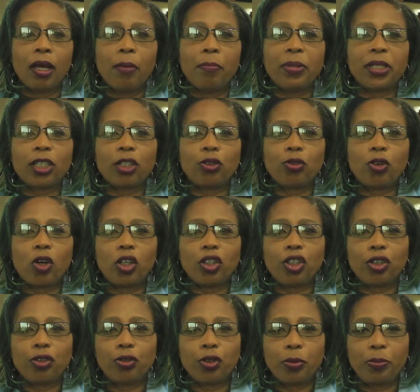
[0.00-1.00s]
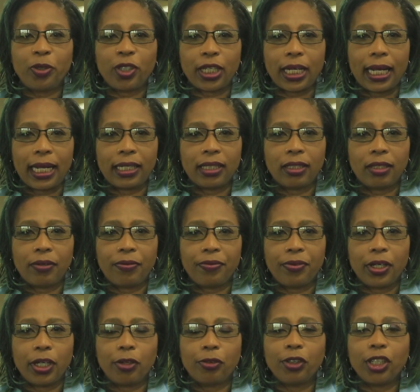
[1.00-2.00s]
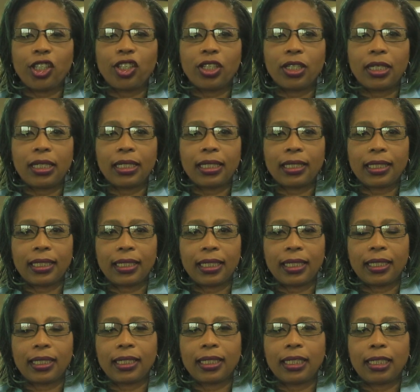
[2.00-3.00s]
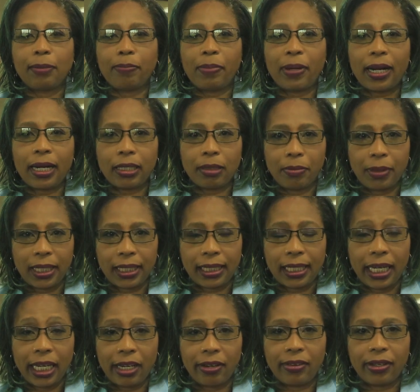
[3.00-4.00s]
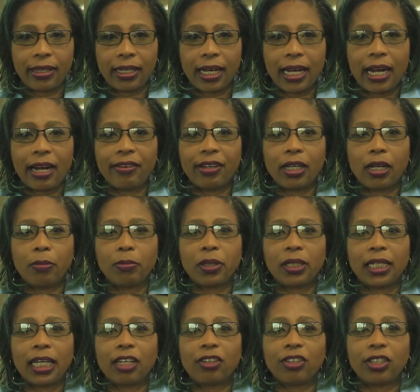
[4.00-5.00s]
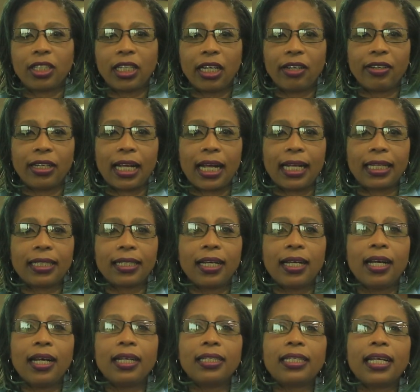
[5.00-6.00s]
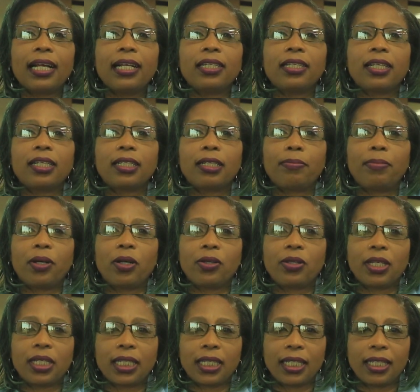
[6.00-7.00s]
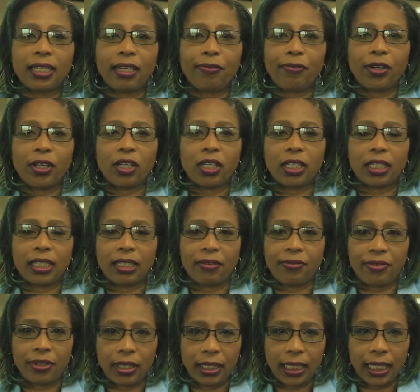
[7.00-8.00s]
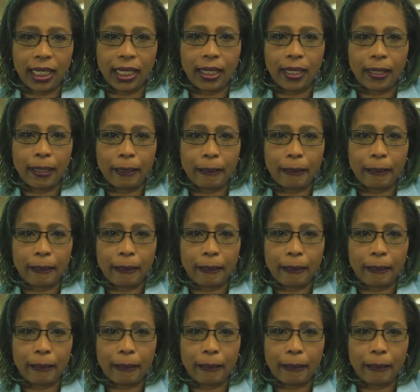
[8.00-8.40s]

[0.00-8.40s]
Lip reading: Mr. Roger Rupchand of the Regional Statistics Department here at the CARICOM Secretariat tells us about the significance of the day.